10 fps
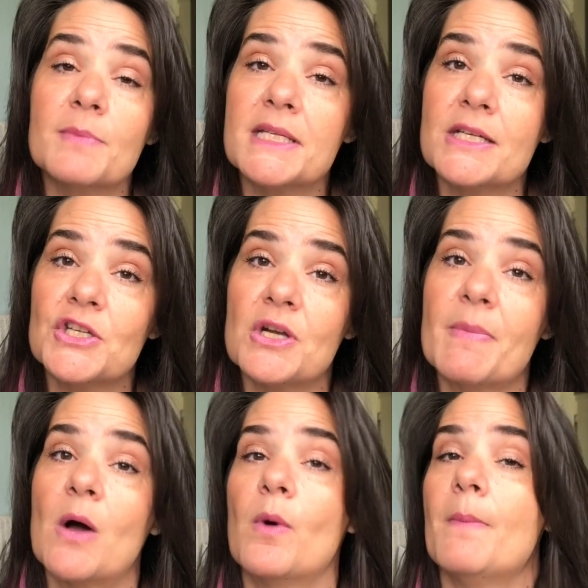decision
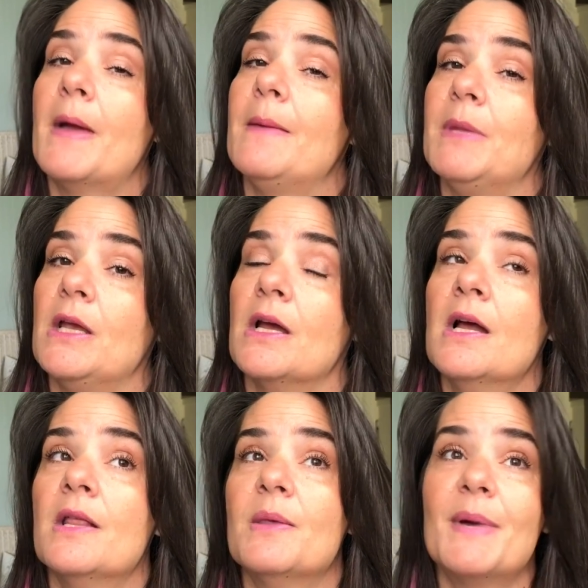about what might be
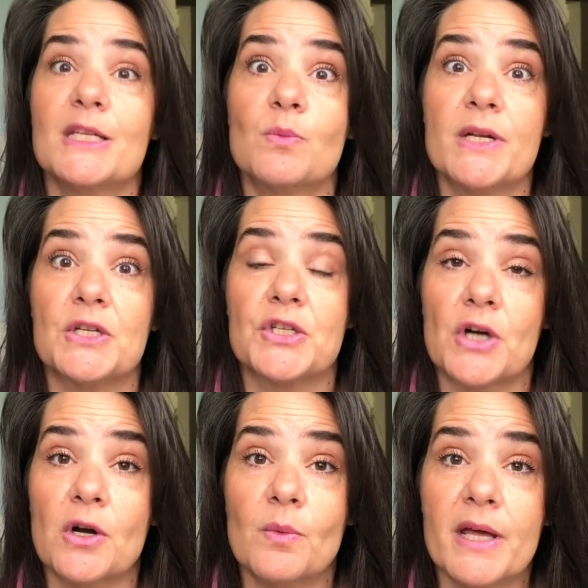the best one to
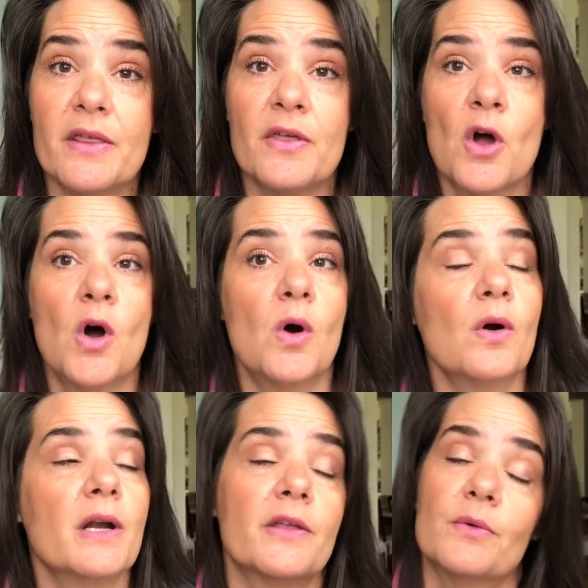start with
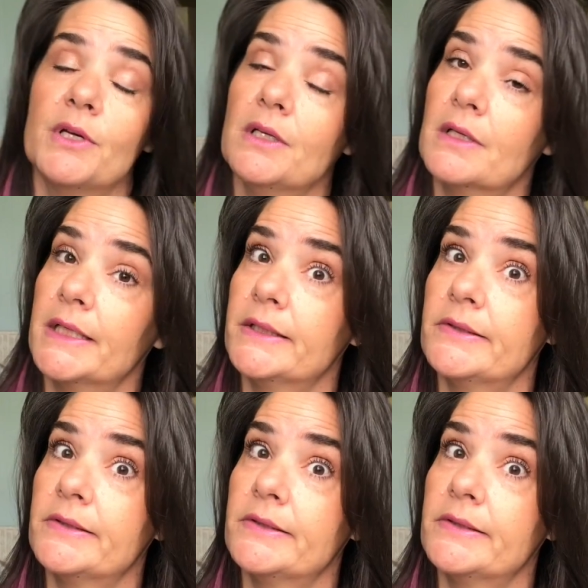or another one you'd like to